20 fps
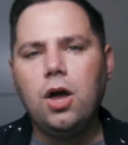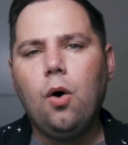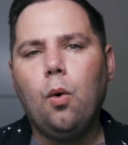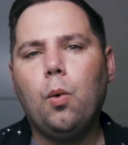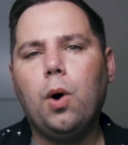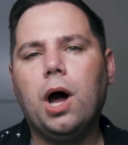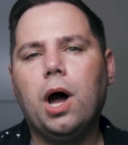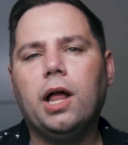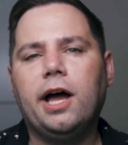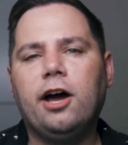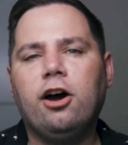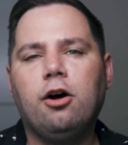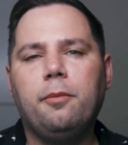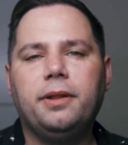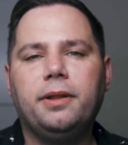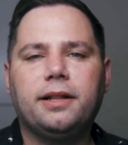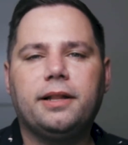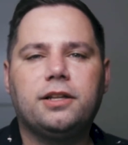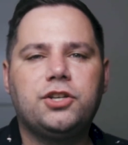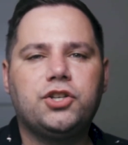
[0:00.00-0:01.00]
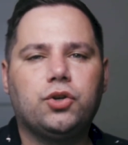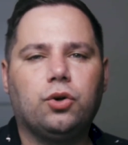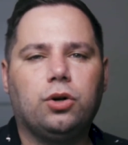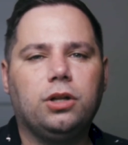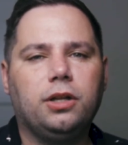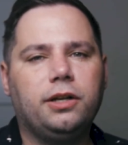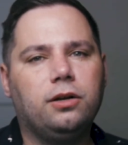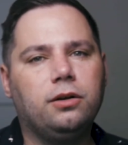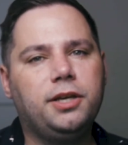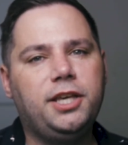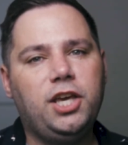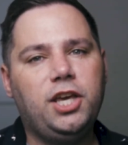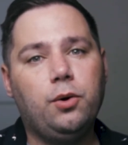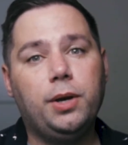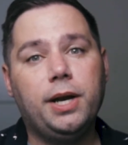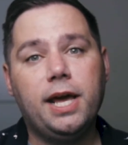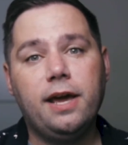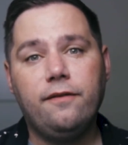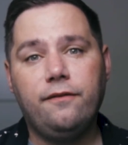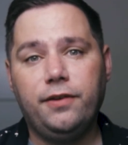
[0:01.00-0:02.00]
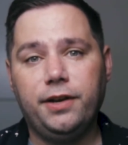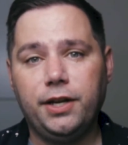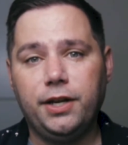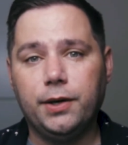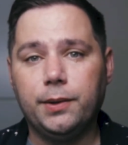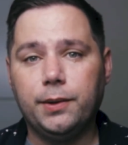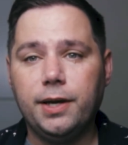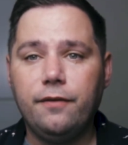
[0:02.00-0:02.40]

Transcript: Well, I hope you liked the short little Q&A video.